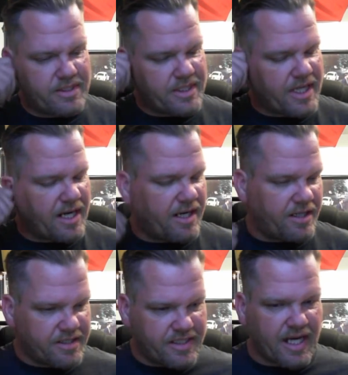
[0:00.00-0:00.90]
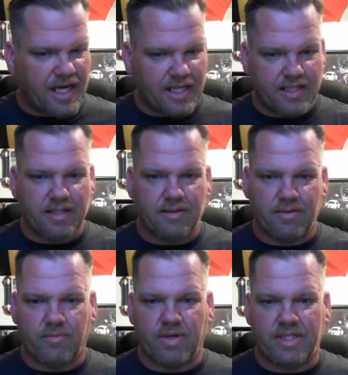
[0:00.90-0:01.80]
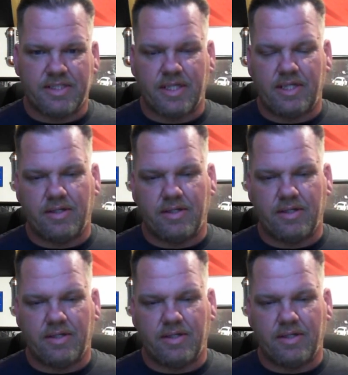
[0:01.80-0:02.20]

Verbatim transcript: to kind of understand the the ways that